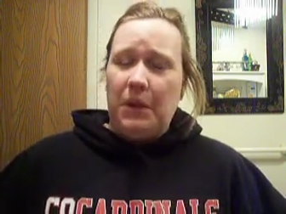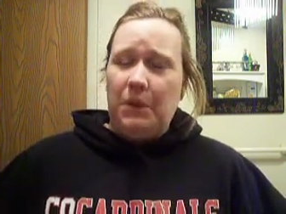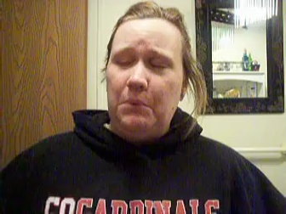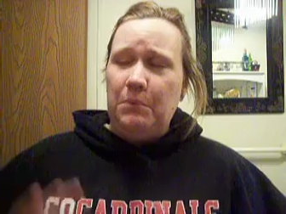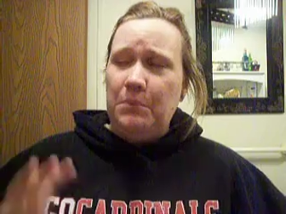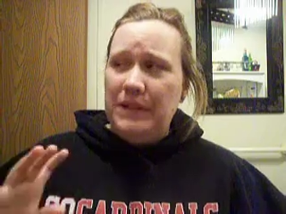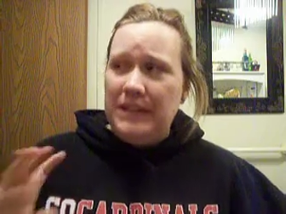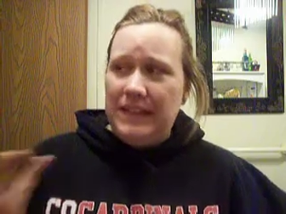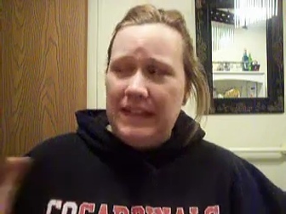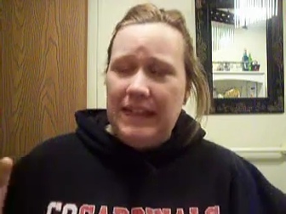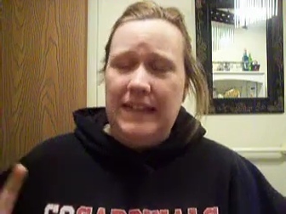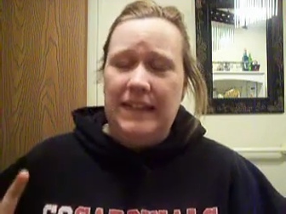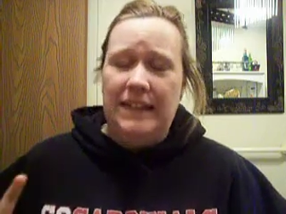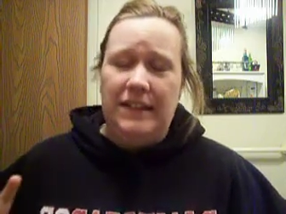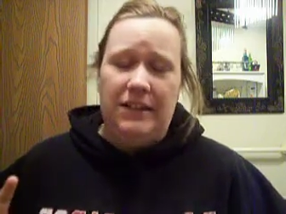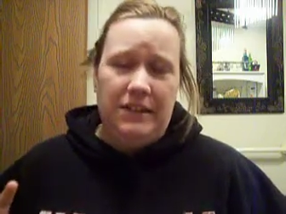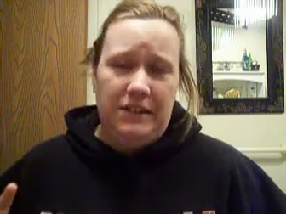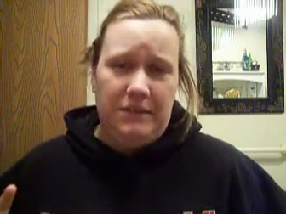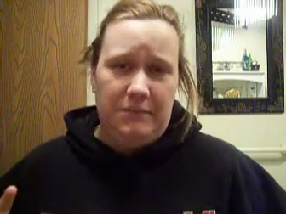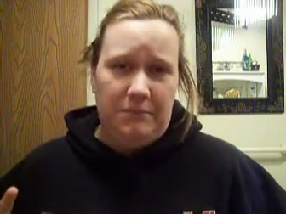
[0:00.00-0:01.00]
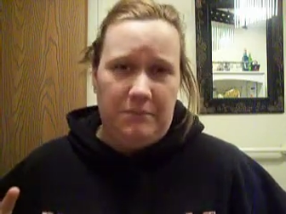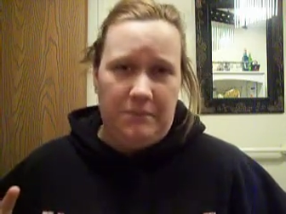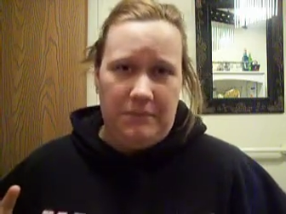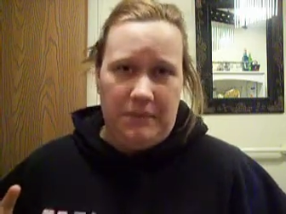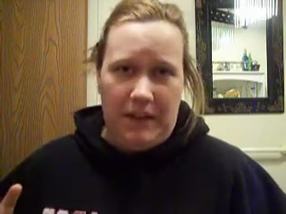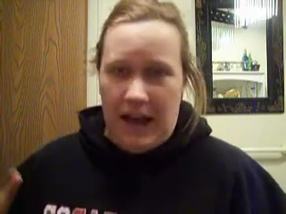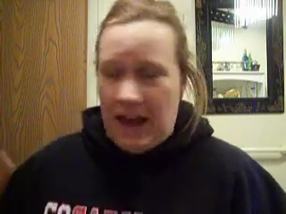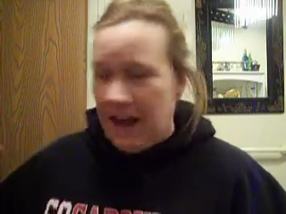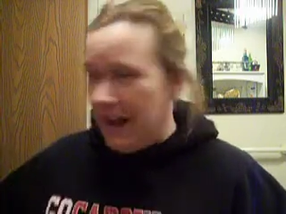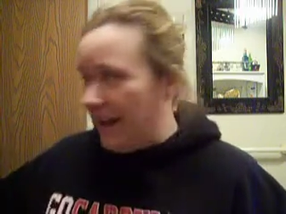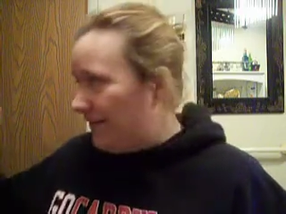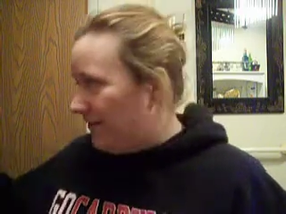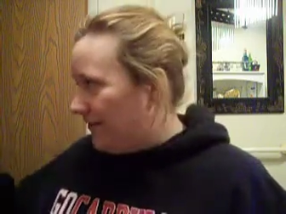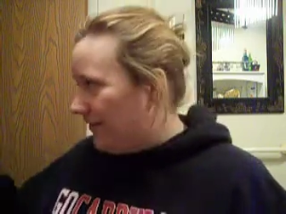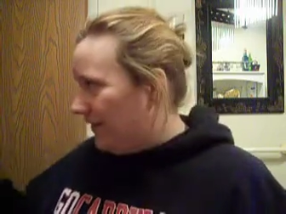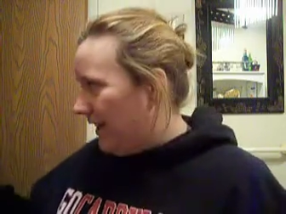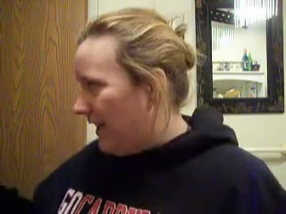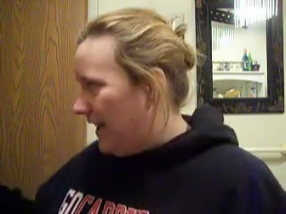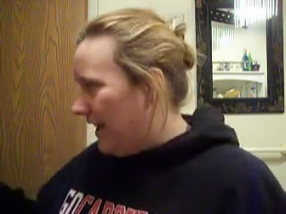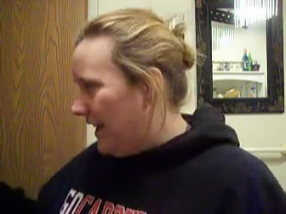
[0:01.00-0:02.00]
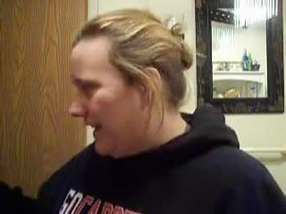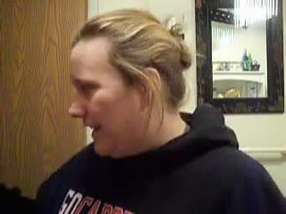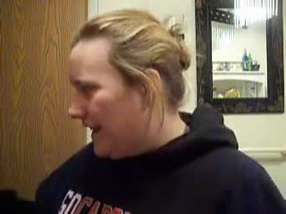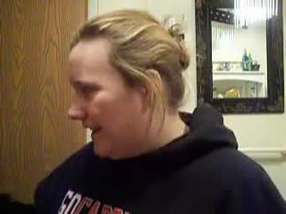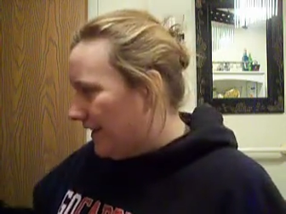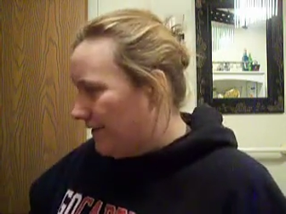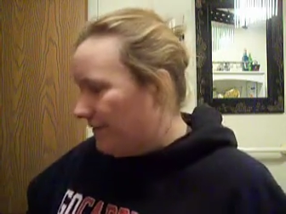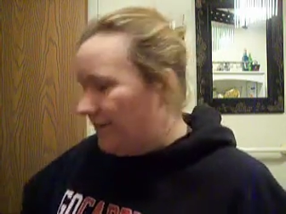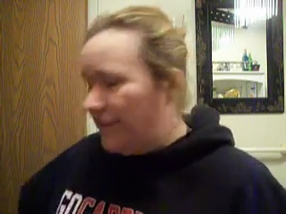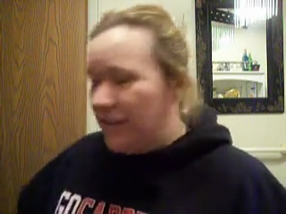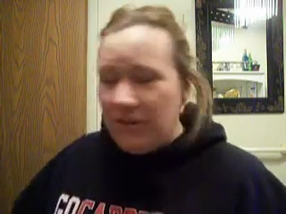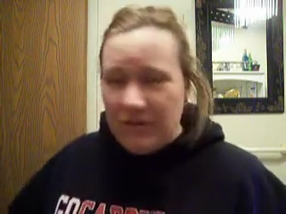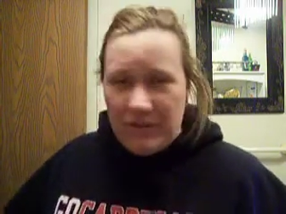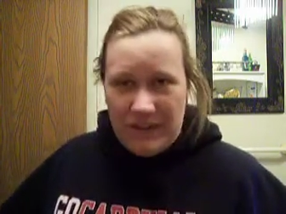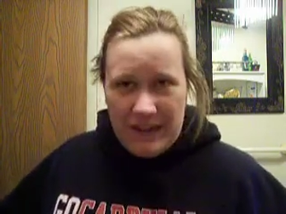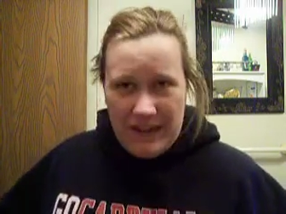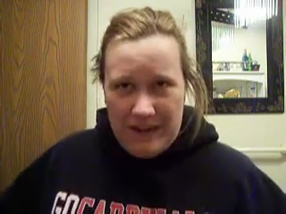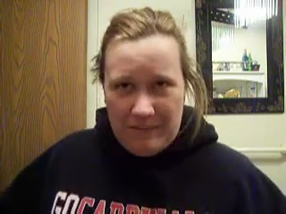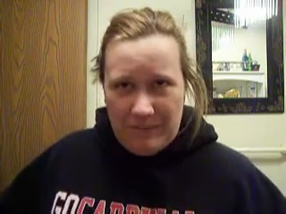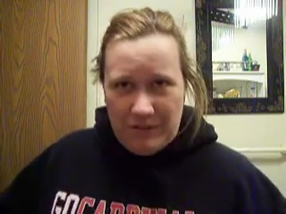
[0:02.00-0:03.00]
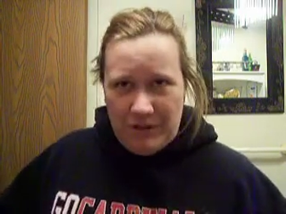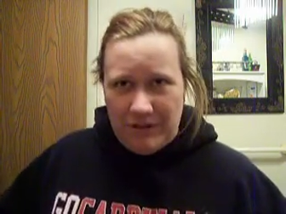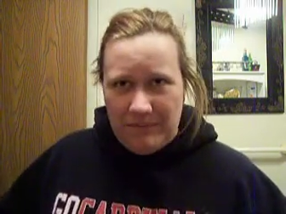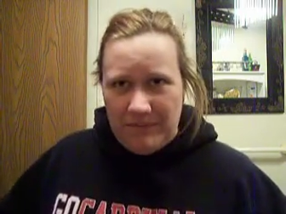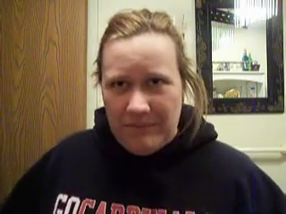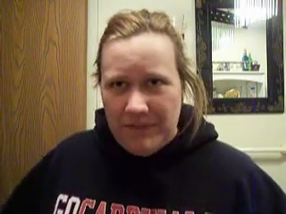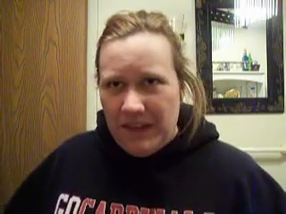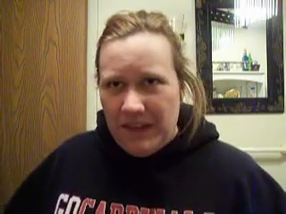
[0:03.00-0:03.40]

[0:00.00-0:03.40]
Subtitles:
I have a video camera,